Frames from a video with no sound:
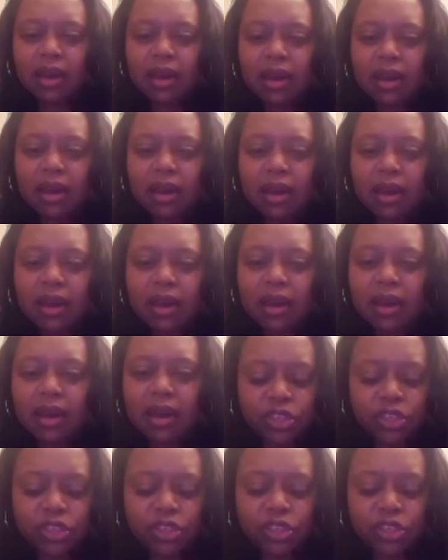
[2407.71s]
So whether
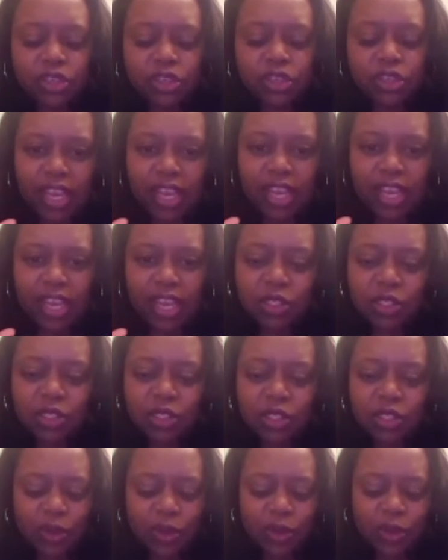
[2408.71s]
it's your fingers,
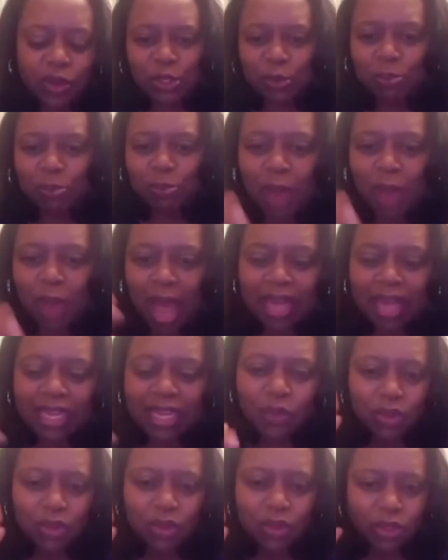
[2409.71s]
whether it's your
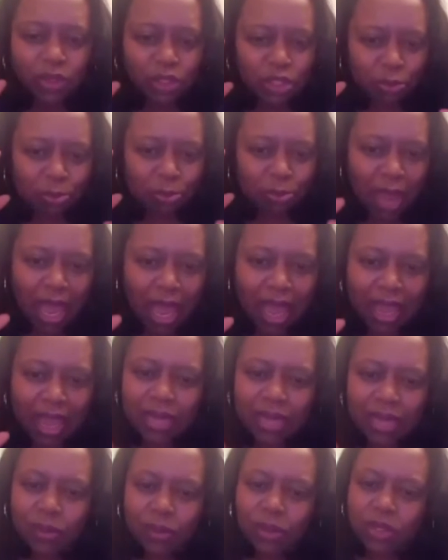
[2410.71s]
body, whether it's your
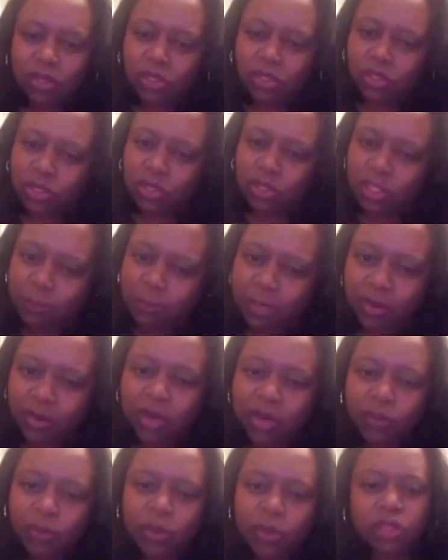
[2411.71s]
mind, whether it's your
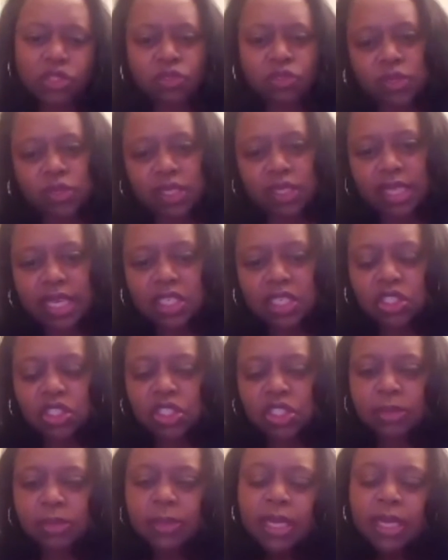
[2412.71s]
spirit, whether it's
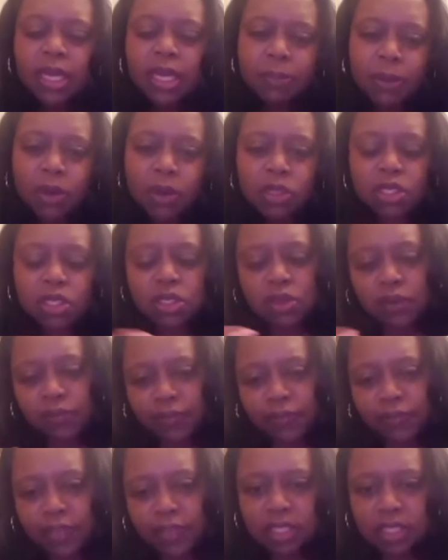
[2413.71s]
relationship,
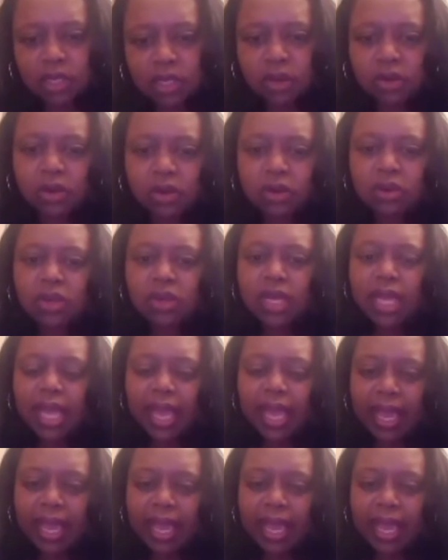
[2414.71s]
personal, physical,